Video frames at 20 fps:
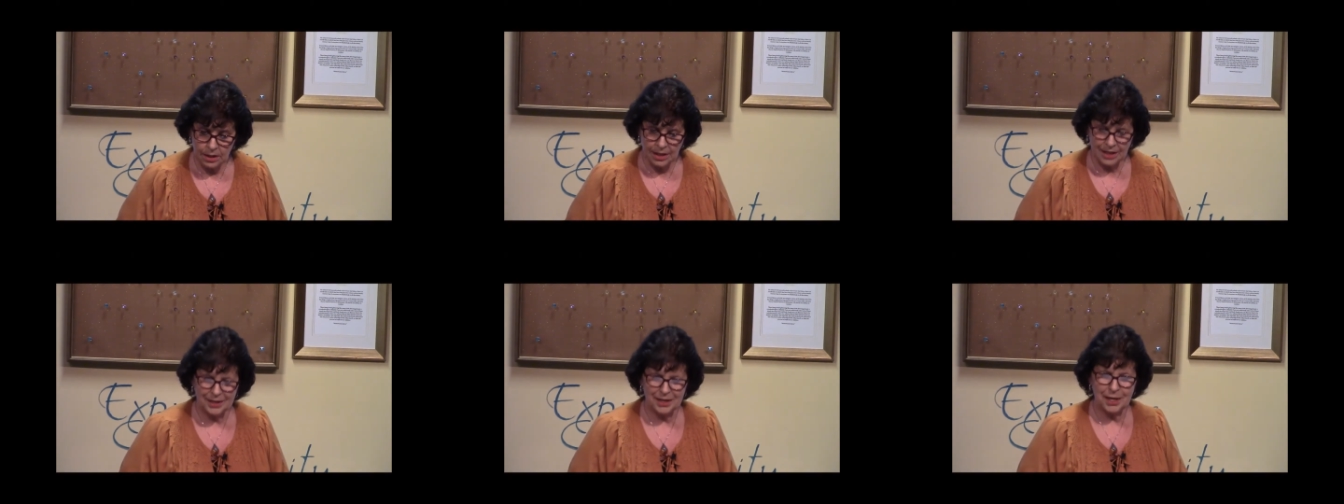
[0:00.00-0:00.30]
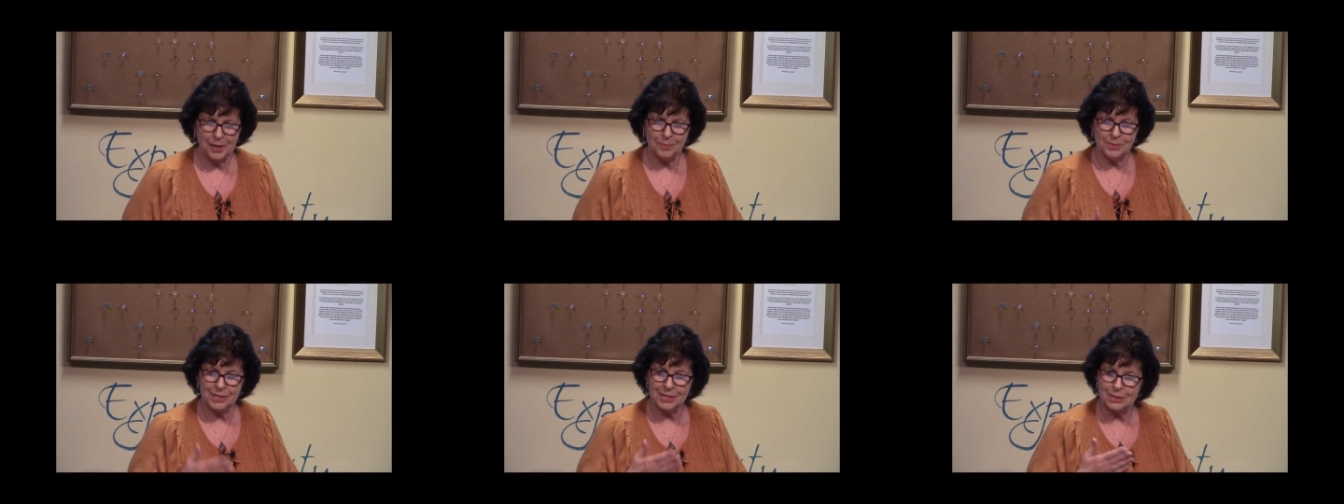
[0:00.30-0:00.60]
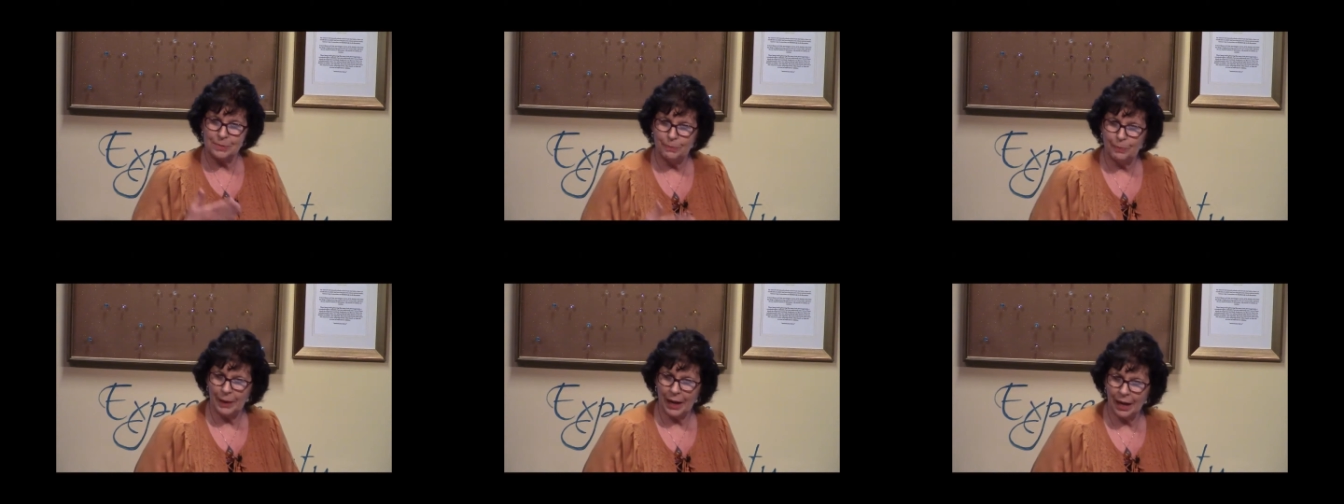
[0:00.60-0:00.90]
It keeps
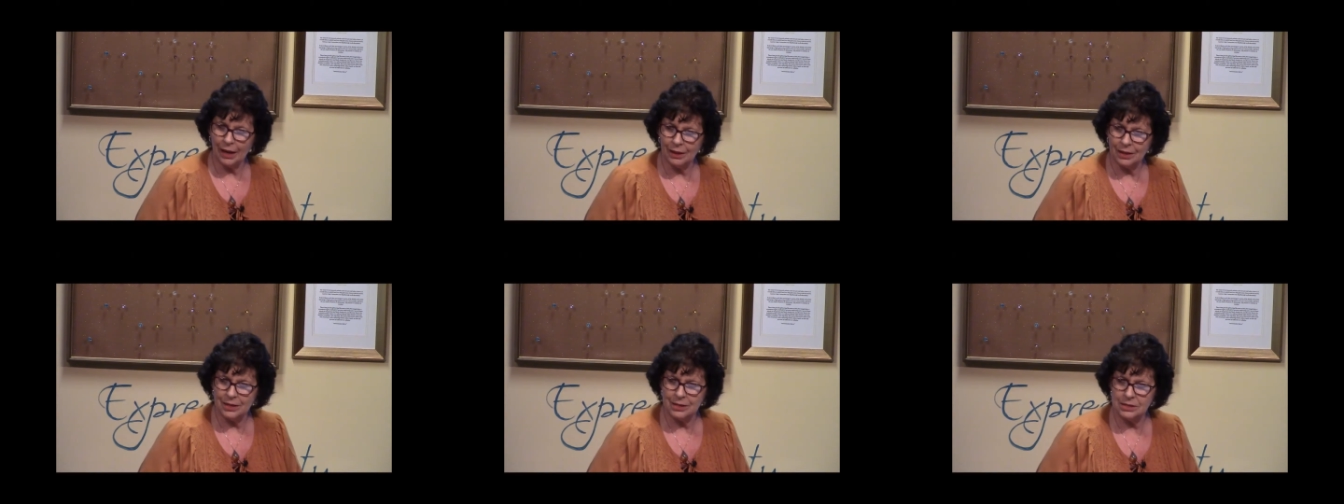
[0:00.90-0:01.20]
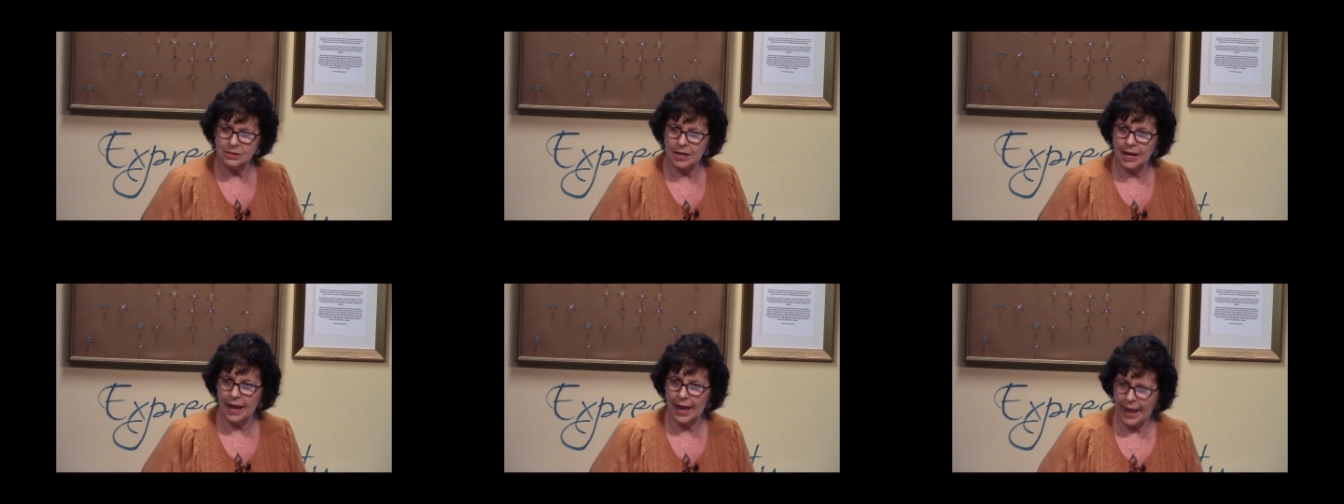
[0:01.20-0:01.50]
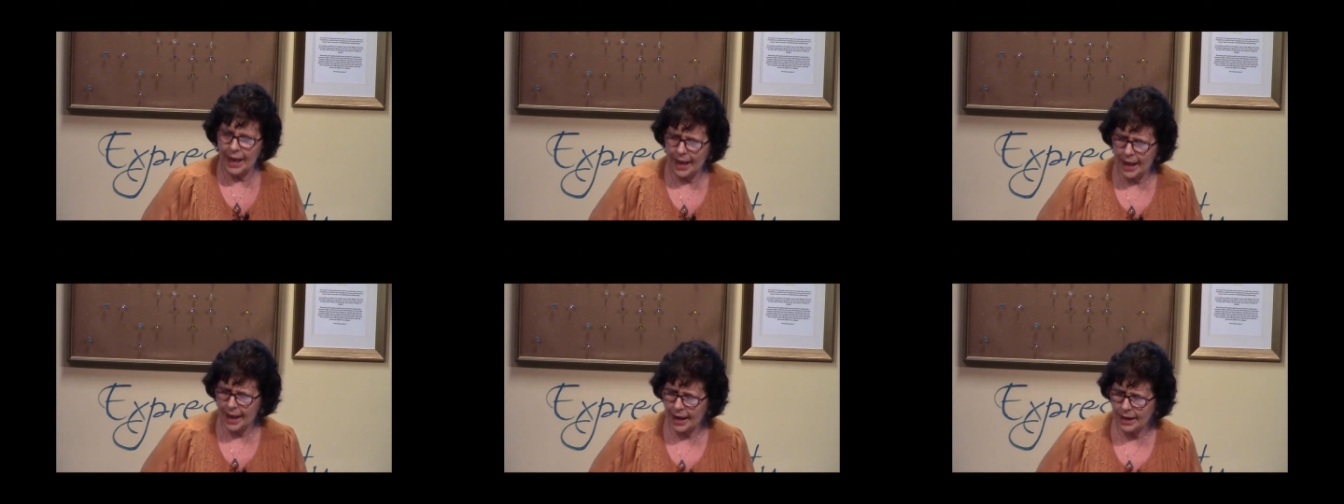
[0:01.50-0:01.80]
us balanced,
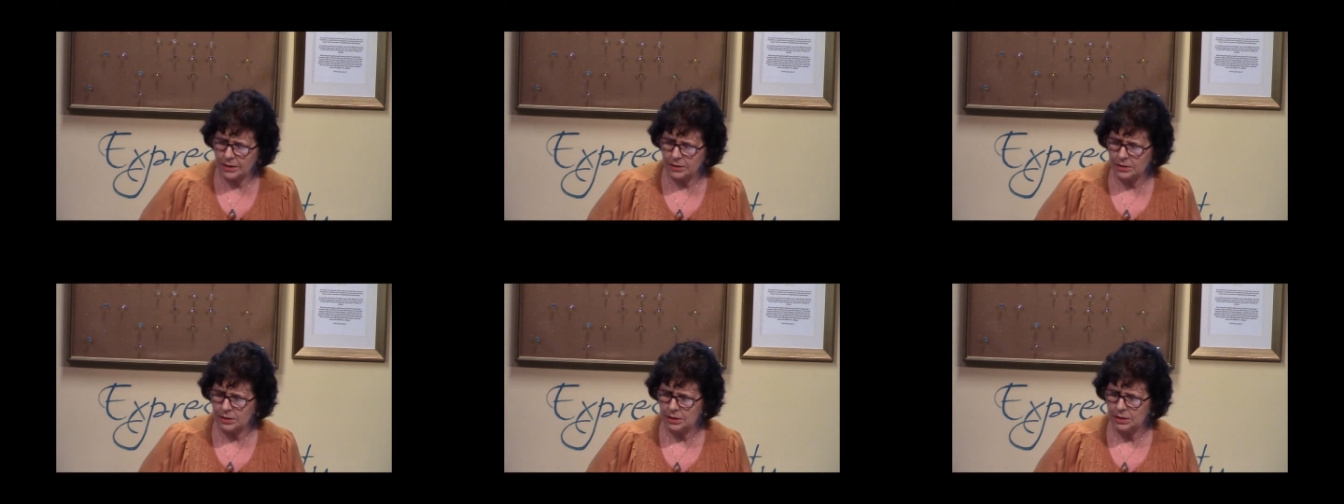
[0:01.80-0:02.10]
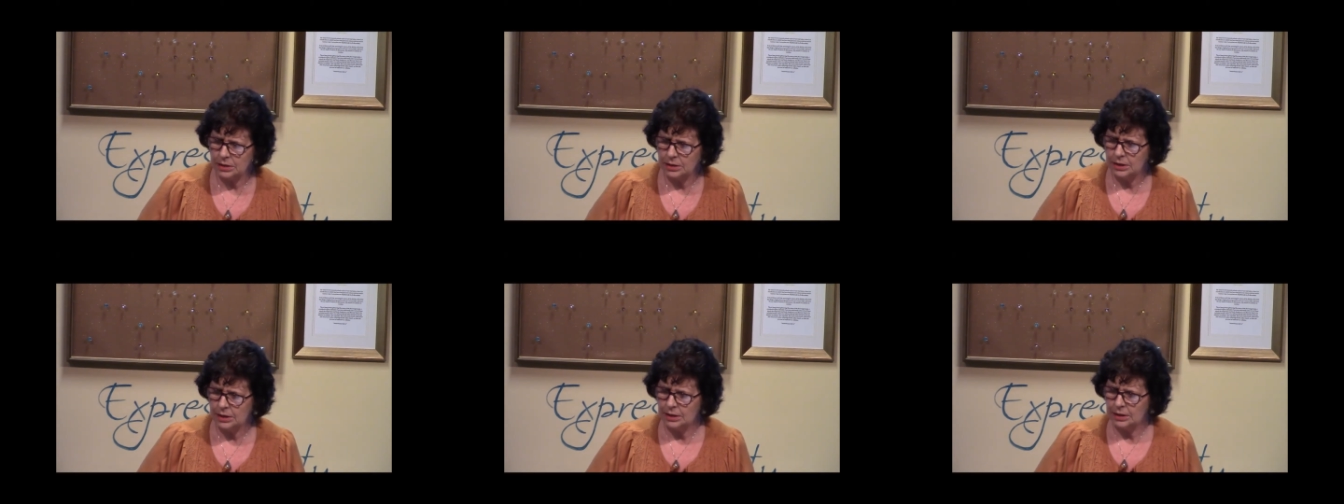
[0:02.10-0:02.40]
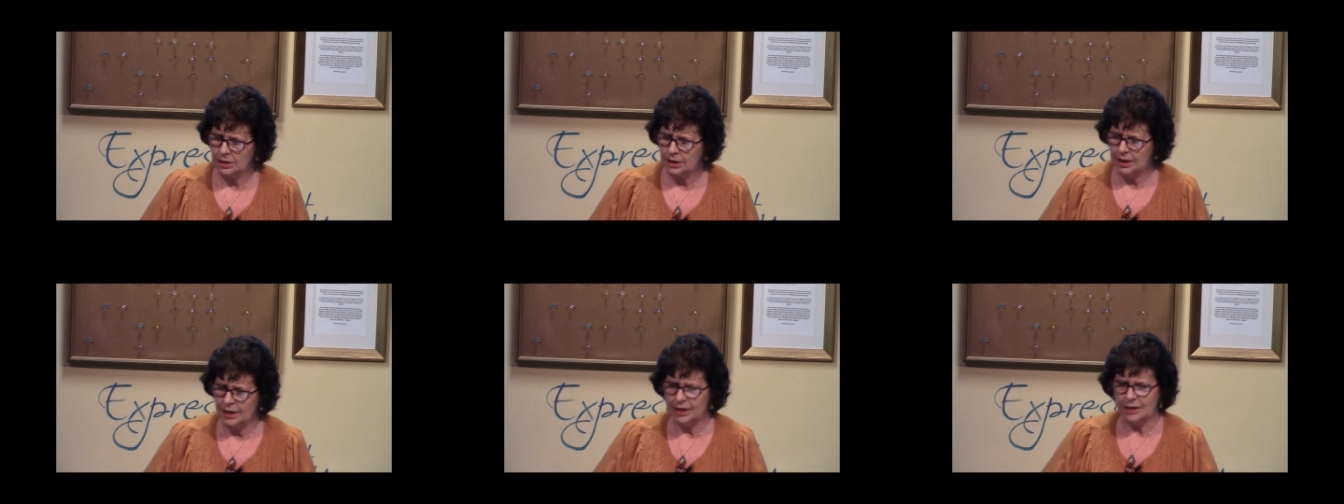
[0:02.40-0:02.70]
and
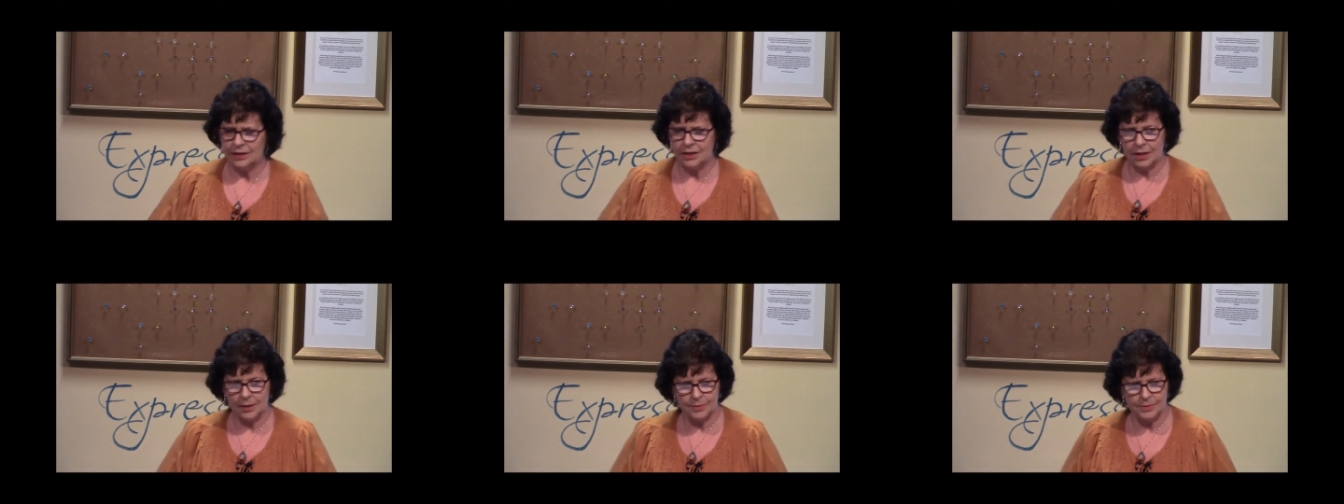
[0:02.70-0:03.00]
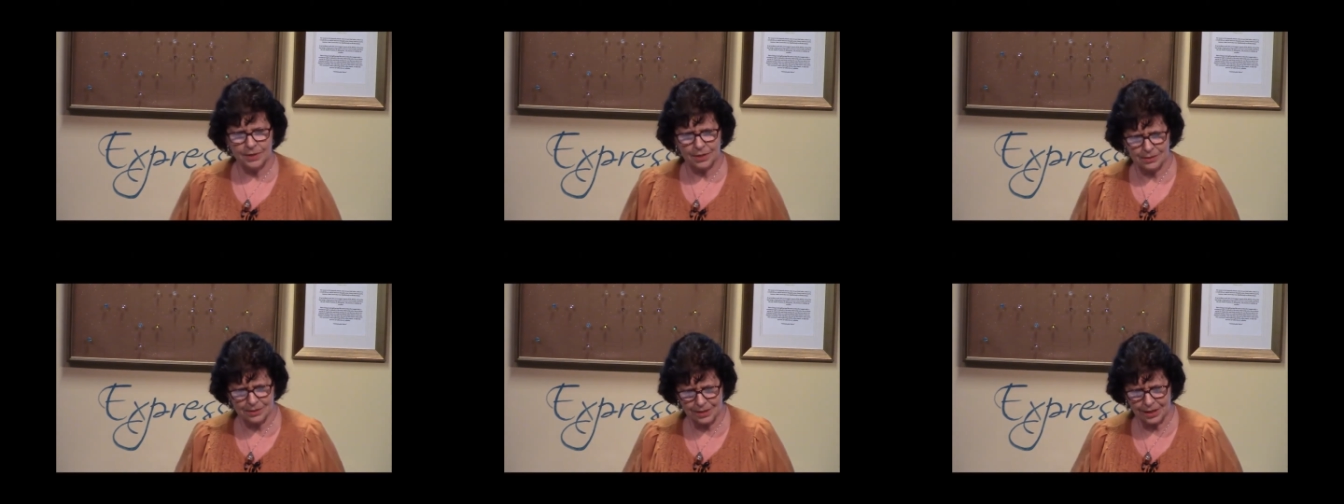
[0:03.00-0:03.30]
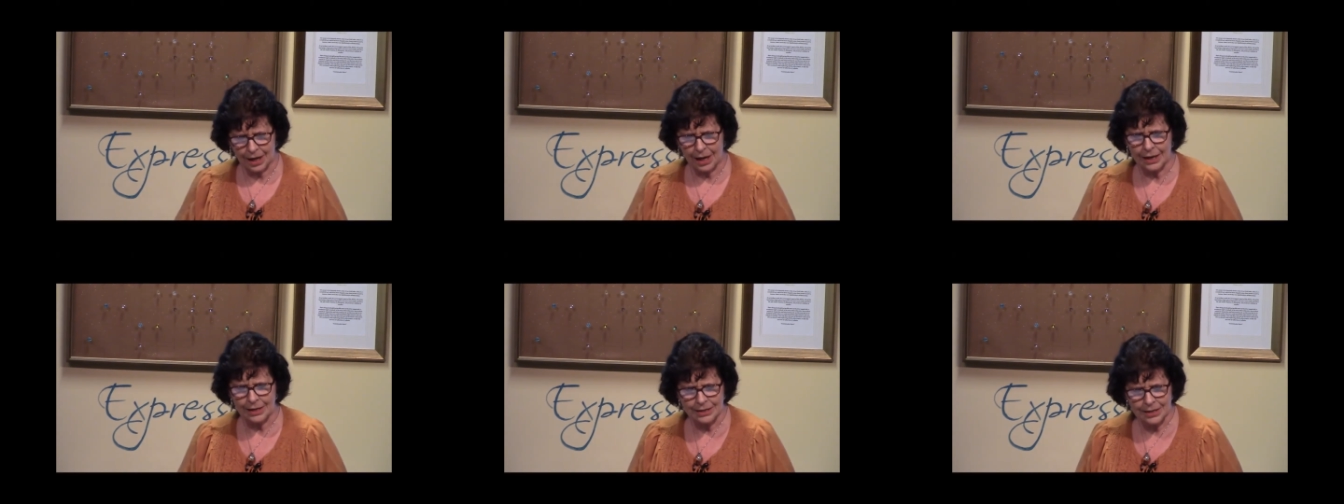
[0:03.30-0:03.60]
it keeps us
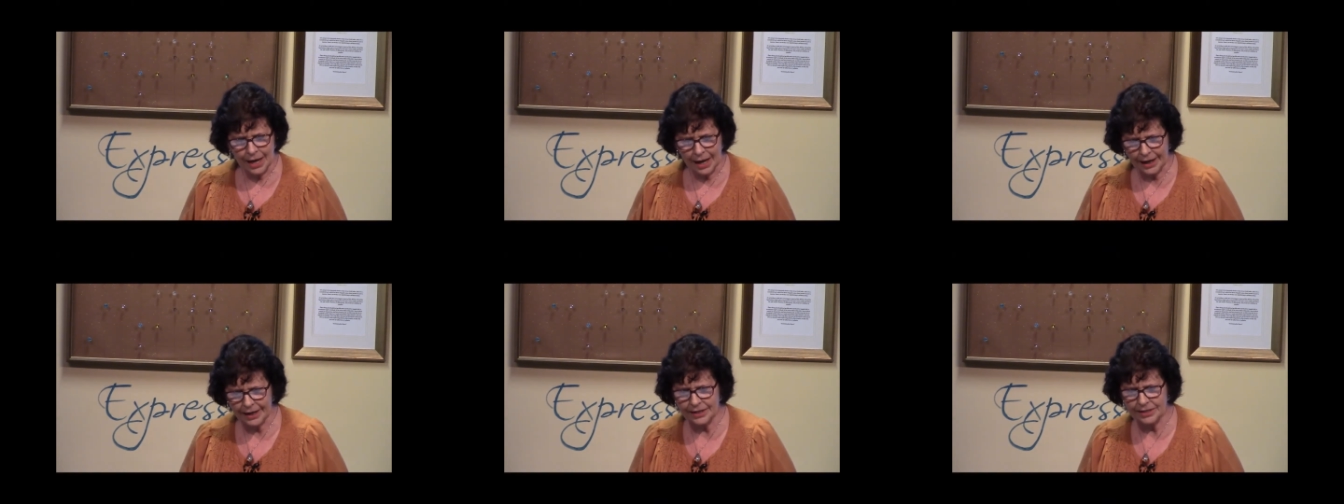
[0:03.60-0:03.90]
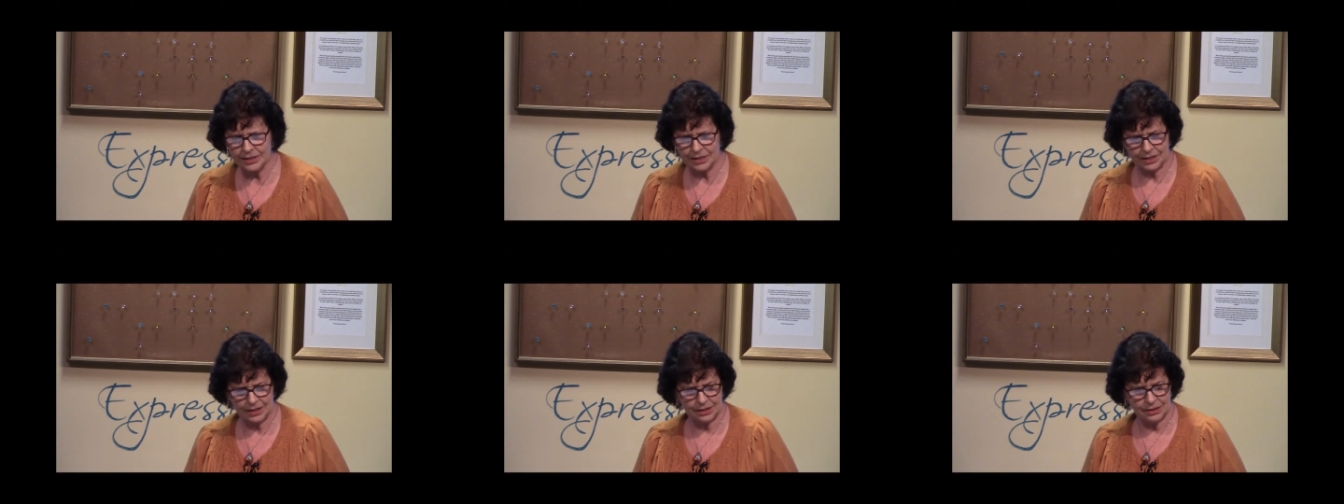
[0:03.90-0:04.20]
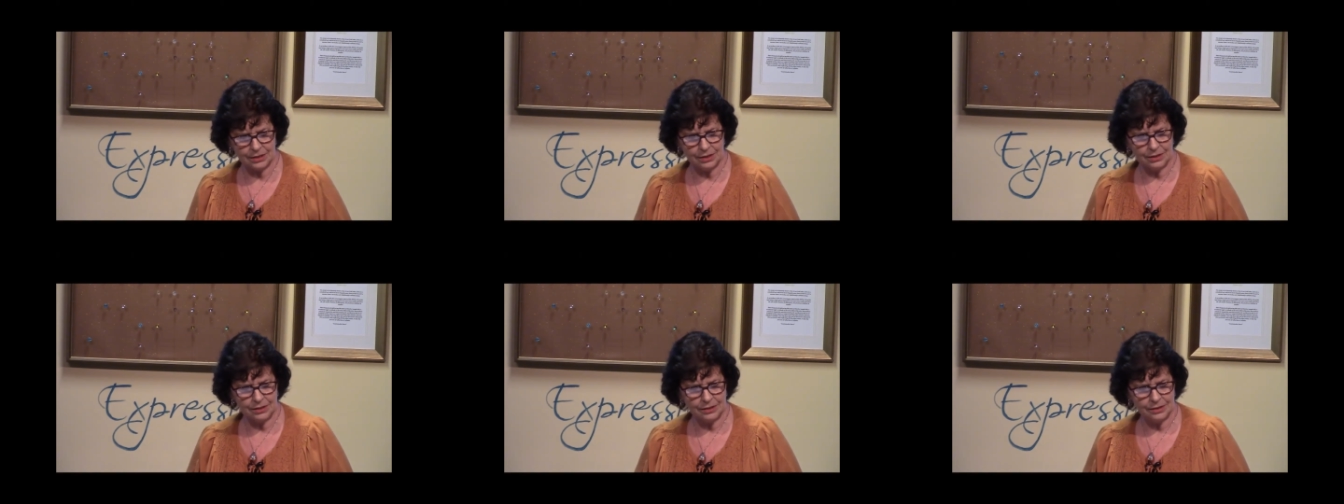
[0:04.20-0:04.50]
connected